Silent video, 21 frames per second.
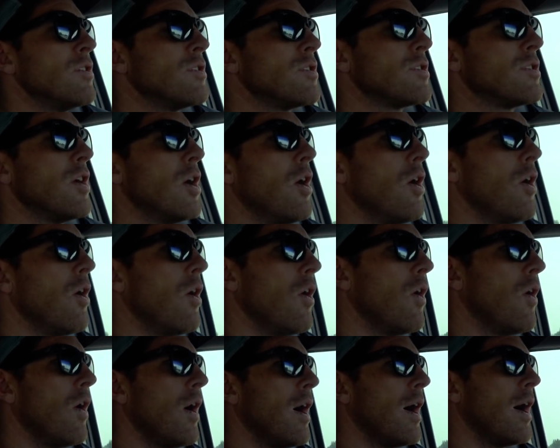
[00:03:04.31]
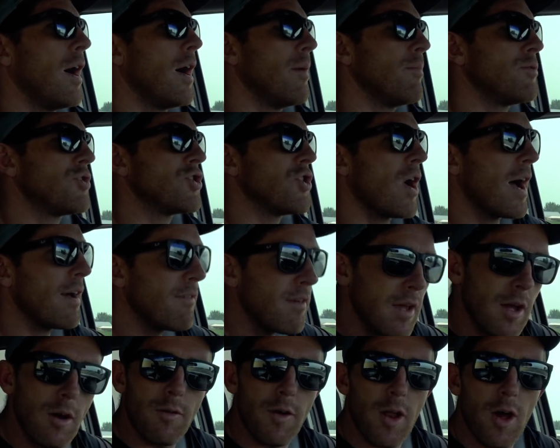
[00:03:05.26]
So I'm
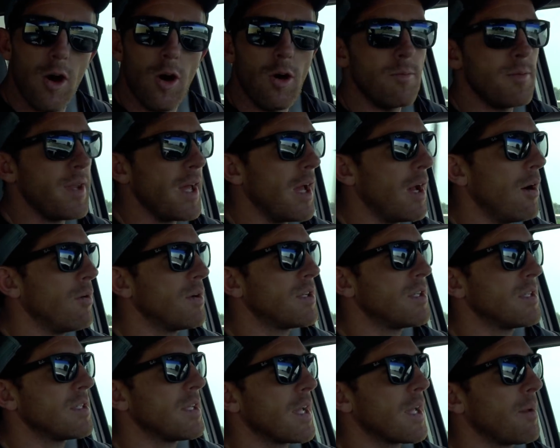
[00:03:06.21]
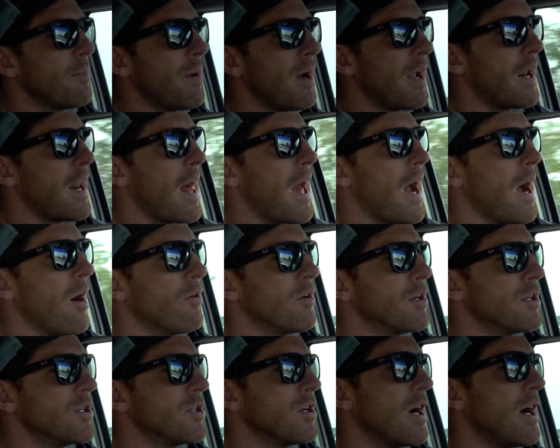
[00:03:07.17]
driving over to Homedale, which is like about an
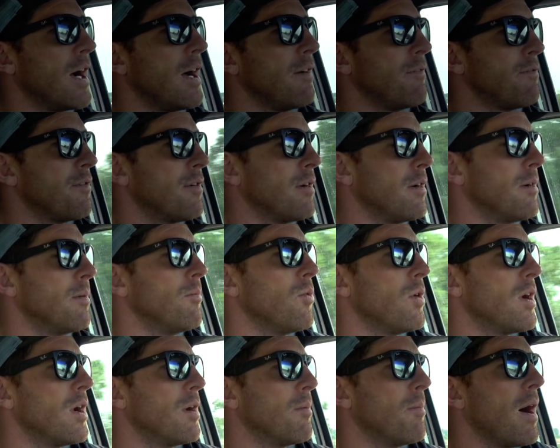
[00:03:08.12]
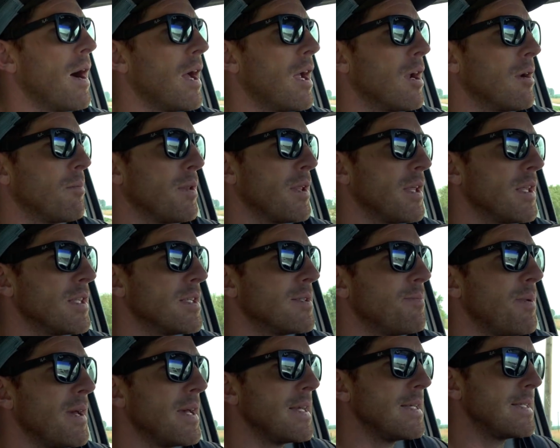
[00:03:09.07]
hour drive from where my airplane's
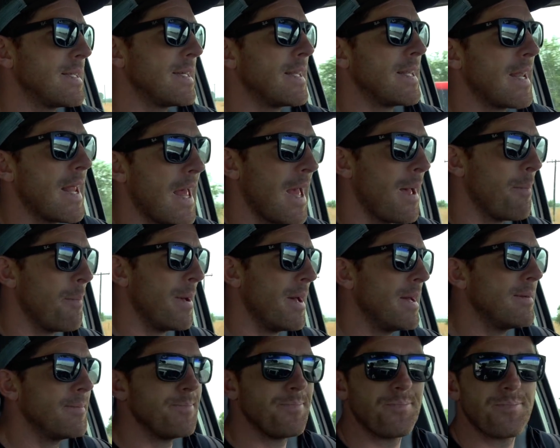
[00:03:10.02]
based in Emmett.